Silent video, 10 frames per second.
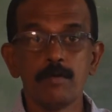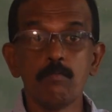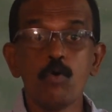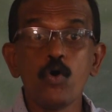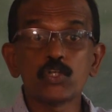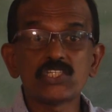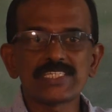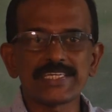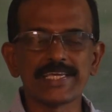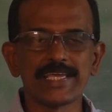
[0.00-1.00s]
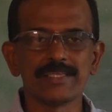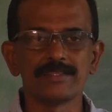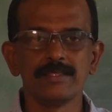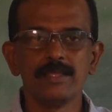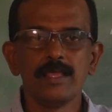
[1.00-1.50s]
more
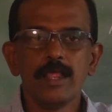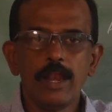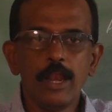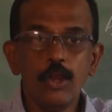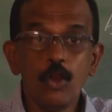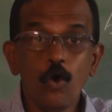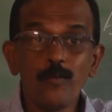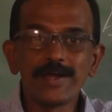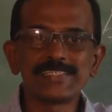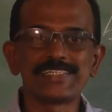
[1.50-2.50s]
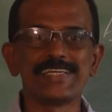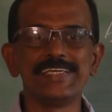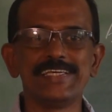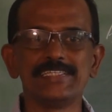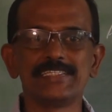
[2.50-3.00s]
strength, lower
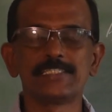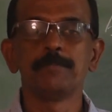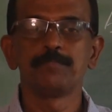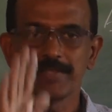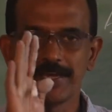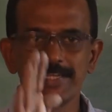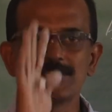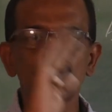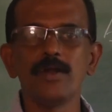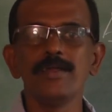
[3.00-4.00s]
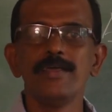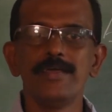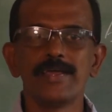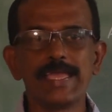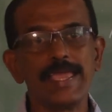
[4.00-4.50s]
shrinkage. That is called
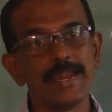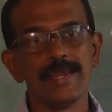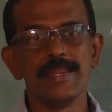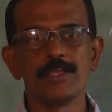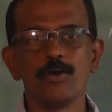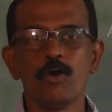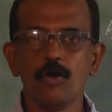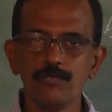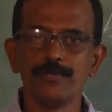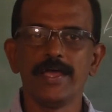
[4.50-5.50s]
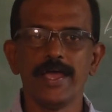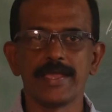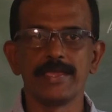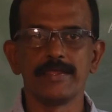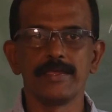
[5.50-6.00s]
grading of
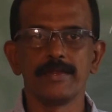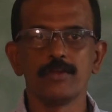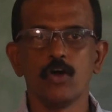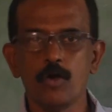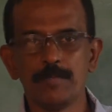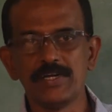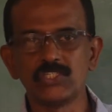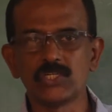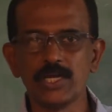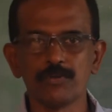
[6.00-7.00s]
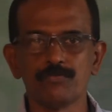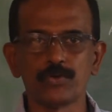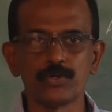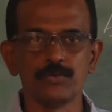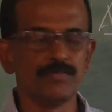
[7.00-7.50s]
aggregate. Hope it is clear
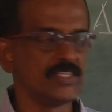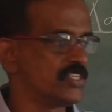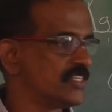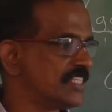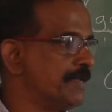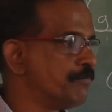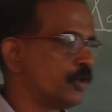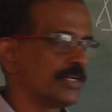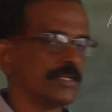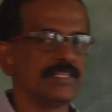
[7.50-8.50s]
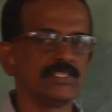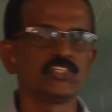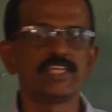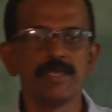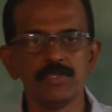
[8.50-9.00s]
for you. This is important. This
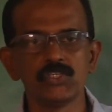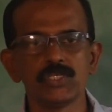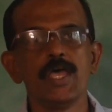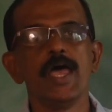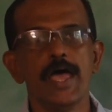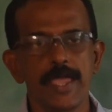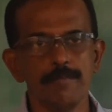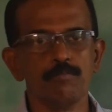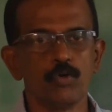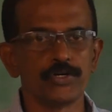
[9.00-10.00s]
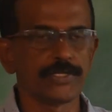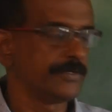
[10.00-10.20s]
term is important.